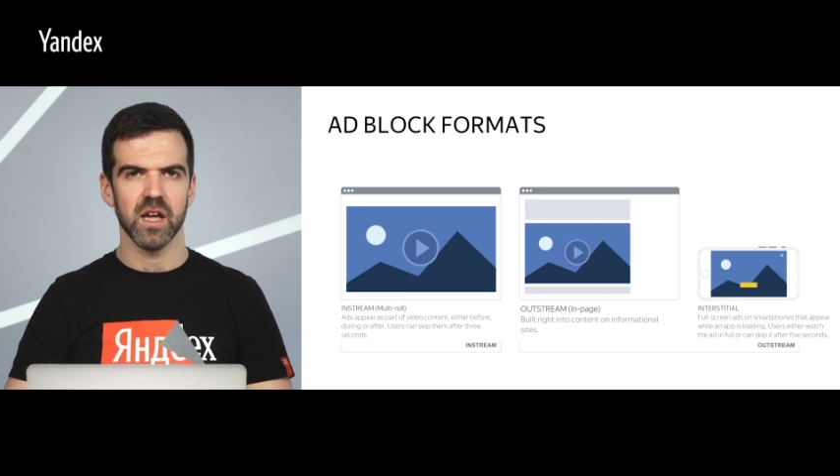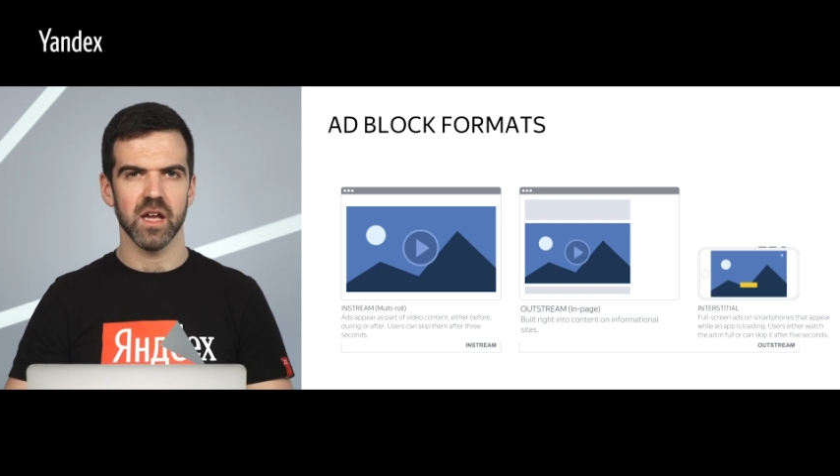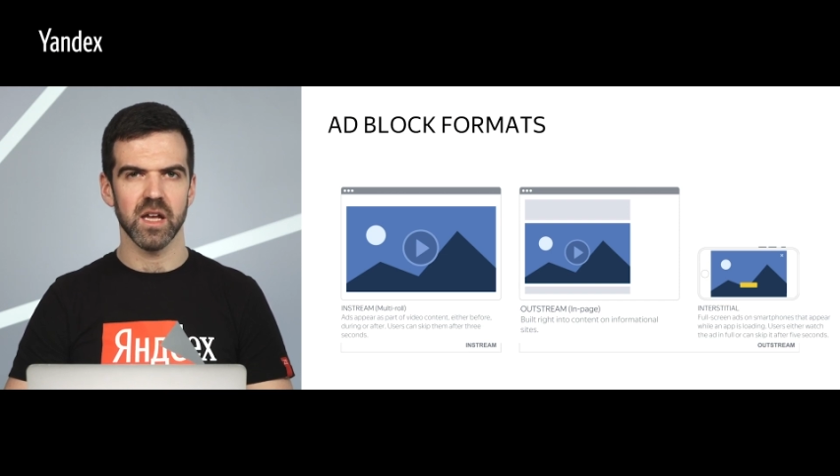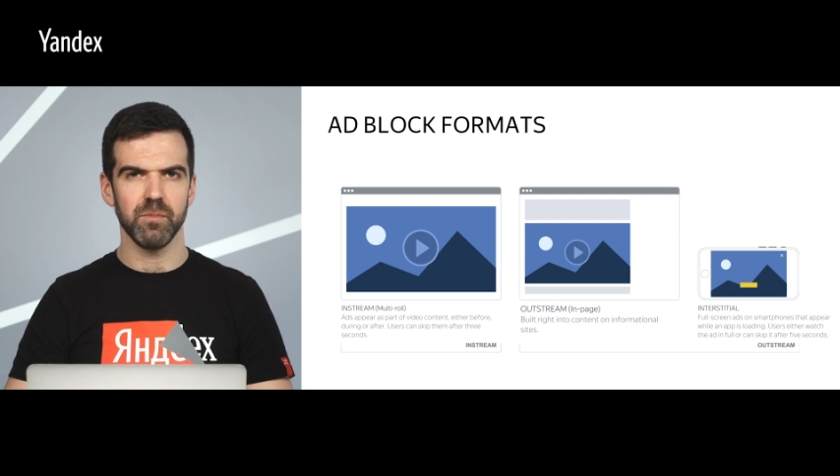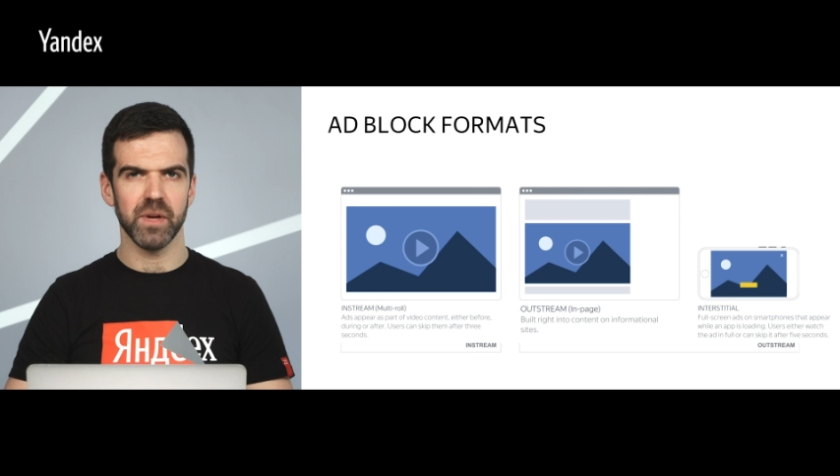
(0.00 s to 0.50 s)

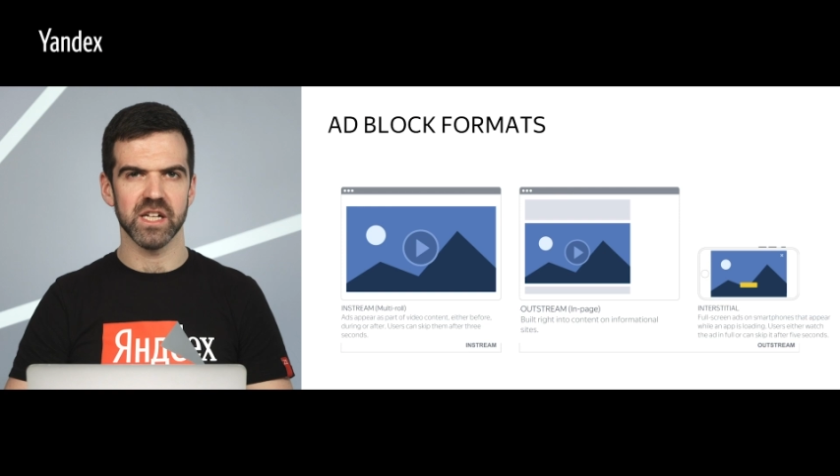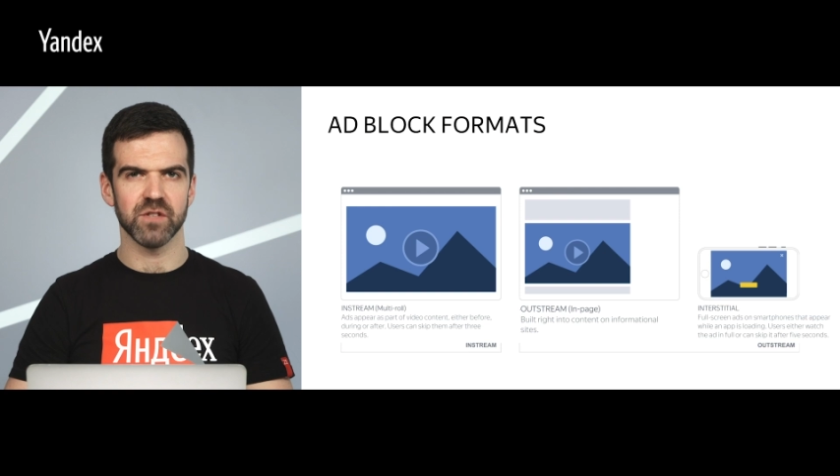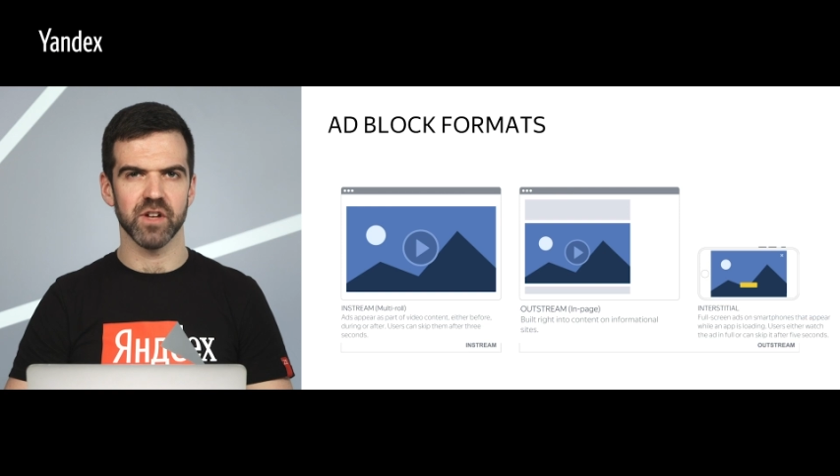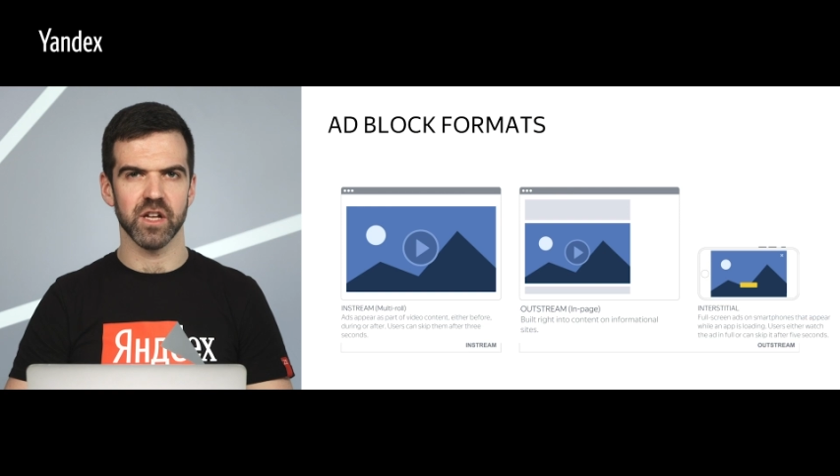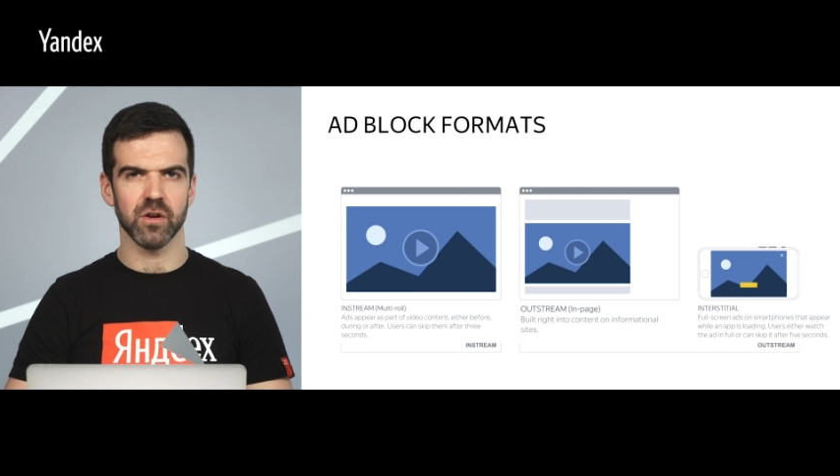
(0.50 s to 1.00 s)
In-page
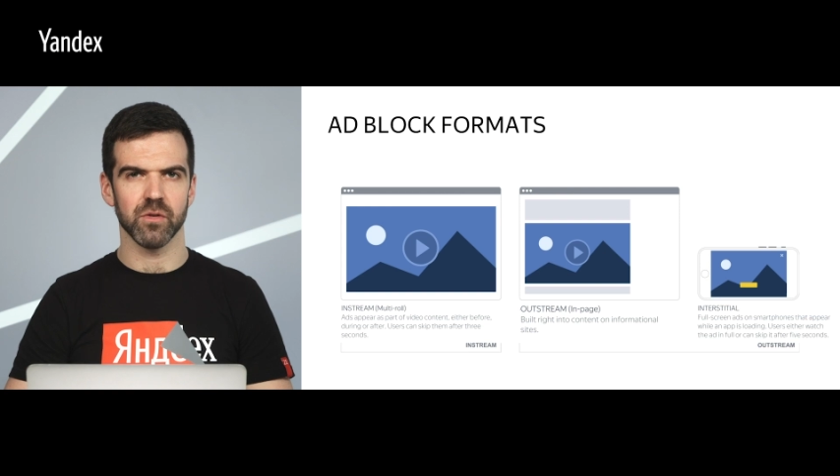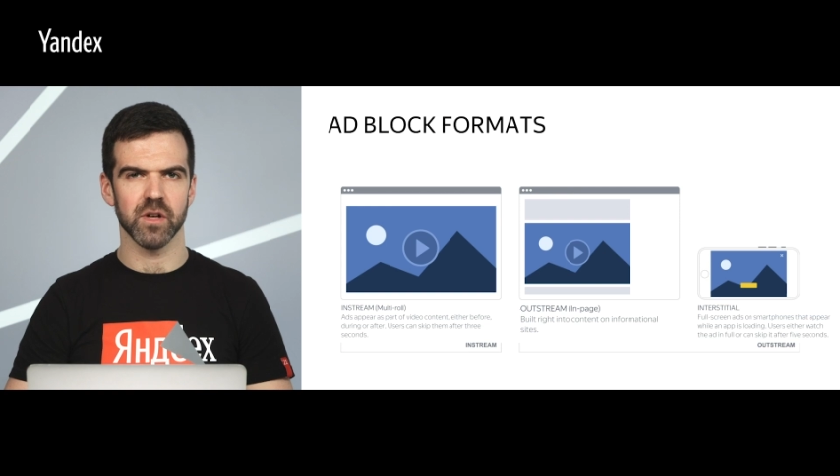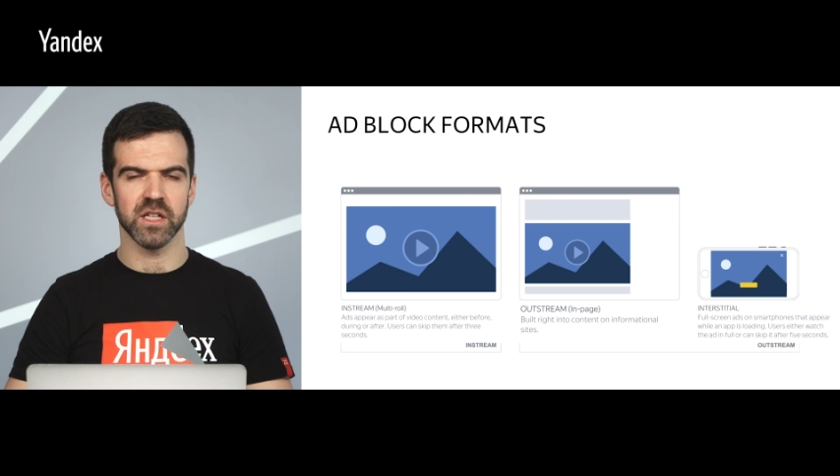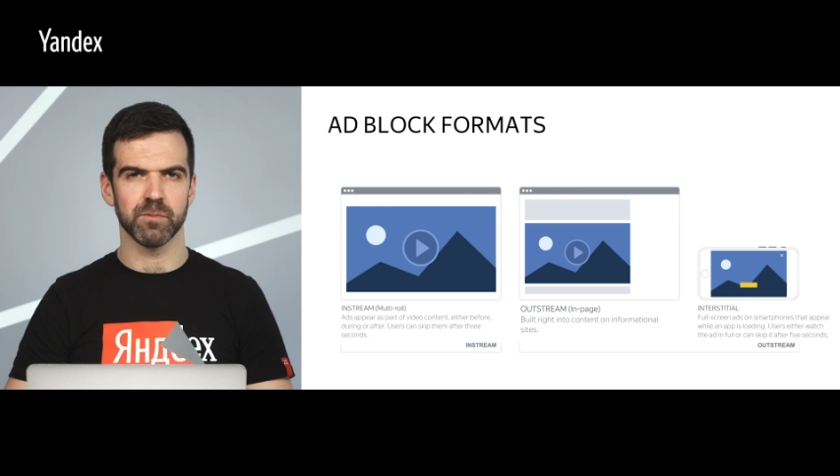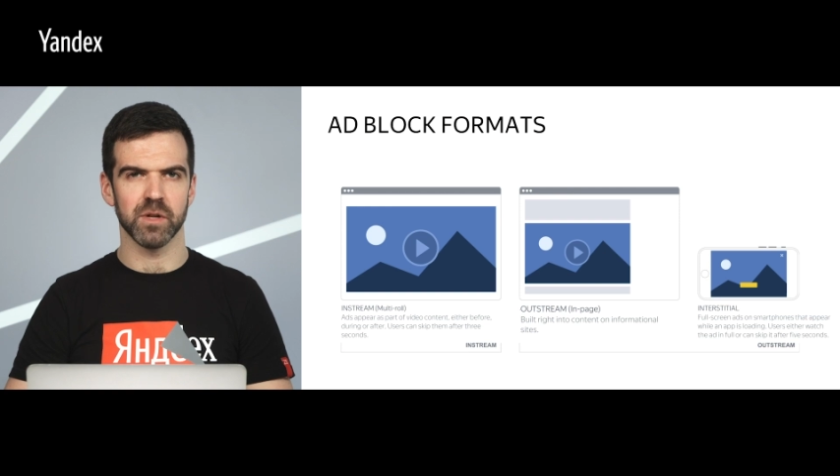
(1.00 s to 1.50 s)
video
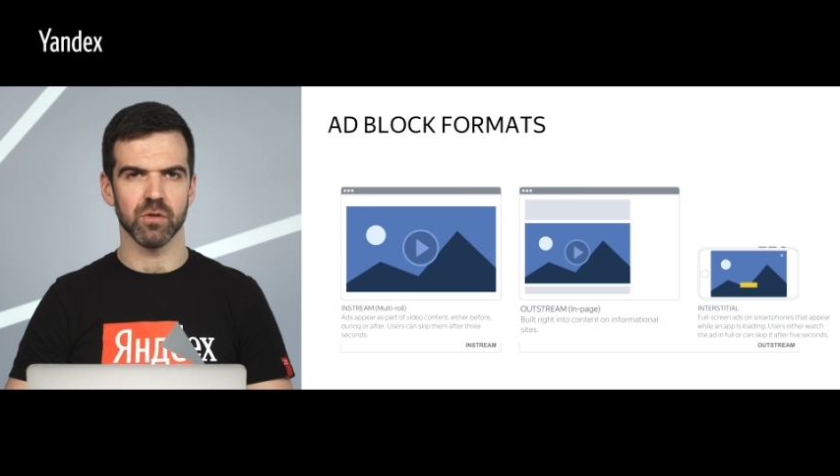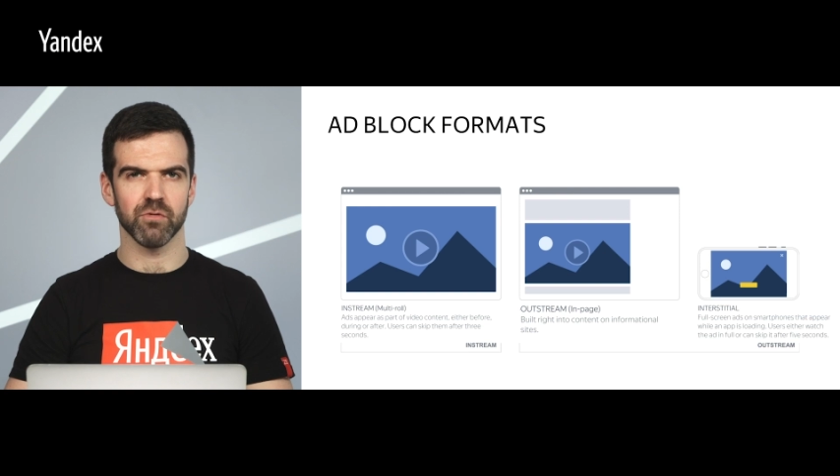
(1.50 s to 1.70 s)
is built